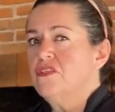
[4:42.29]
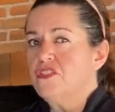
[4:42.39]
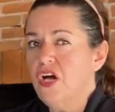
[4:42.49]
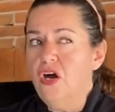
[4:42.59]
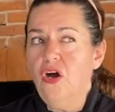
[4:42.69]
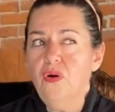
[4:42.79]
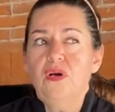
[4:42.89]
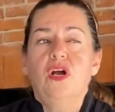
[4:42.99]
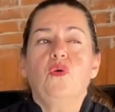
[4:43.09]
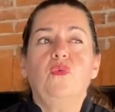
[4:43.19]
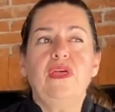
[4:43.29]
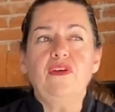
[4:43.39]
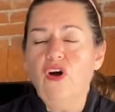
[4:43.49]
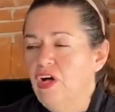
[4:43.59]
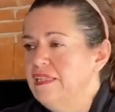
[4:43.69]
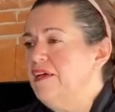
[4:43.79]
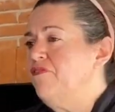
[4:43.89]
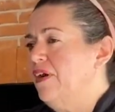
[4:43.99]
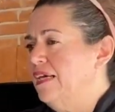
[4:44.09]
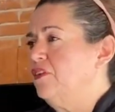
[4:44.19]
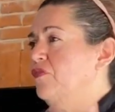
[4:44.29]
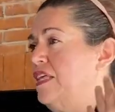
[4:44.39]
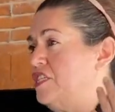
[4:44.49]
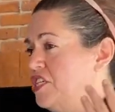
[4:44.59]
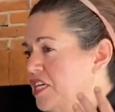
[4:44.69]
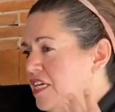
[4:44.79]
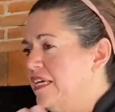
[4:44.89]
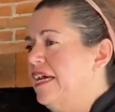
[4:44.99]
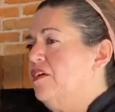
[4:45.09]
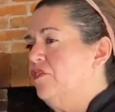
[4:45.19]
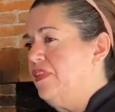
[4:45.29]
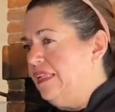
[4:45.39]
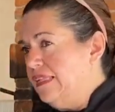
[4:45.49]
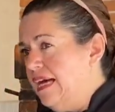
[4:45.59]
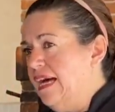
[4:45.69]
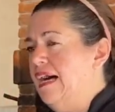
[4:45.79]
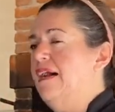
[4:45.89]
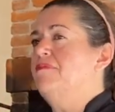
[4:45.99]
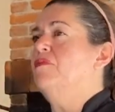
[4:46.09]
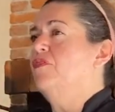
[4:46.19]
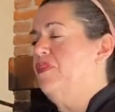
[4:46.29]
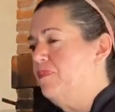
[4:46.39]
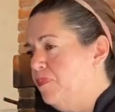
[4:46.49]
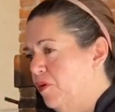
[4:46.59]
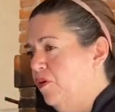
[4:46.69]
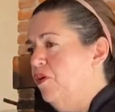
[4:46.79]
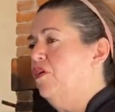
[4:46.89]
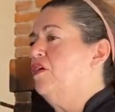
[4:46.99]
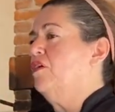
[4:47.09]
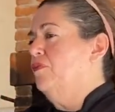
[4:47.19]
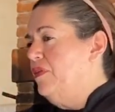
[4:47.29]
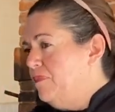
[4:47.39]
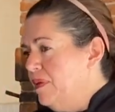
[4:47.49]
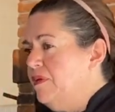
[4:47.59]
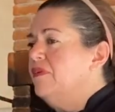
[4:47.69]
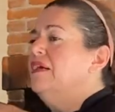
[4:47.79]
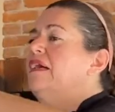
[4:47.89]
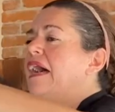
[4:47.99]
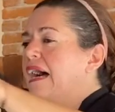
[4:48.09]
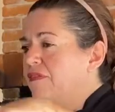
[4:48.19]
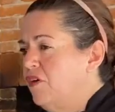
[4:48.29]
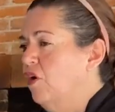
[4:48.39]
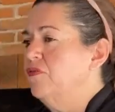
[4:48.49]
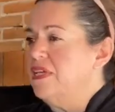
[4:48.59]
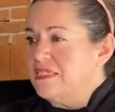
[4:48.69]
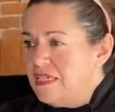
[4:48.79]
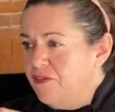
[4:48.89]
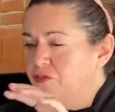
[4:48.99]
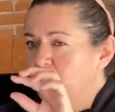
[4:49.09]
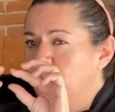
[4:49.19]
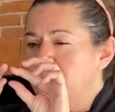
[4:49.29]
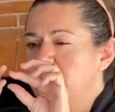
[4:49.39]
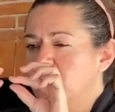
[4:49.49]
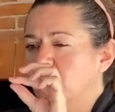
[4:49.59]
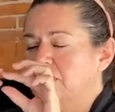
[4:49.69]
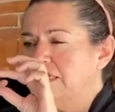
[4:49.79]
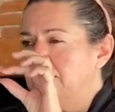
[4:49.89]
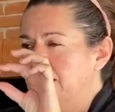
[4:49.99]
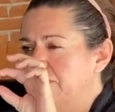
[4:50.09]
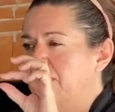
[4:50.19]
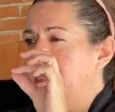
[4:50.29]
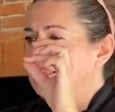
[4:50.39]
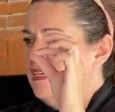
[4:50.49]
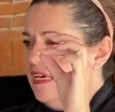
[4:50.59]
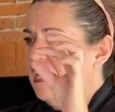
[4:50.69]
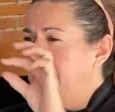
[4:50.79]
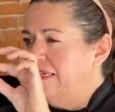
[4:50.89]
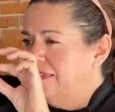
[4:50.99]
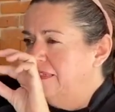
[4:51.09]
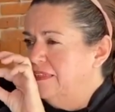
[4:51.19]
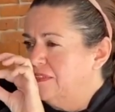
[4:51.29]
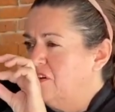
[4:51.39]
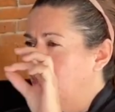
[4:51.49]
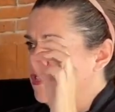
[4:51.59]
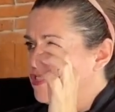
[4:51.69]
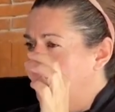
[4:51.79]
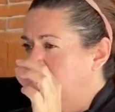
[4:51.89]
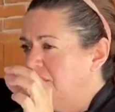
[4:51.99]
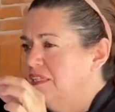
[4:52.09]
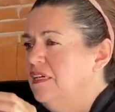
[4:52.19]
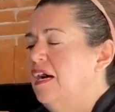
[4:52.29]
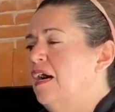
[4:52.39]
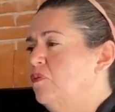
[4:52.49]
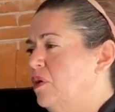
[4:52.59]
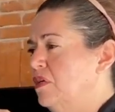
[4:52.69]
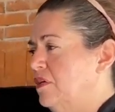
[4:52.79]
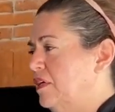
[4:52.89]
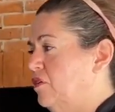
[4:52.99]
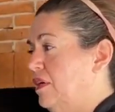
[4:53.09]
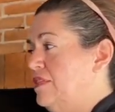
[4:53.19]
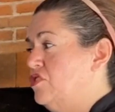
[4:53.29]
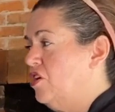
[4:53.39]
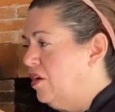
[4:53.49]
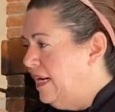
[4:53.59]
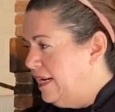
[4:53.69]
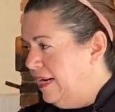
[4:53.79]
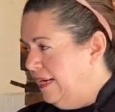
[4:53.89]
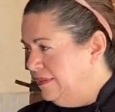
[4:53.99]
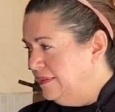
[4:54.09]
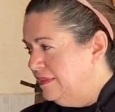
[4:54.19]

So with all the fat of the chicken, of the lamb, of the pork, of the beef, and of the seafood, is gonna leave a little custard, and we're gonna call it socarrat.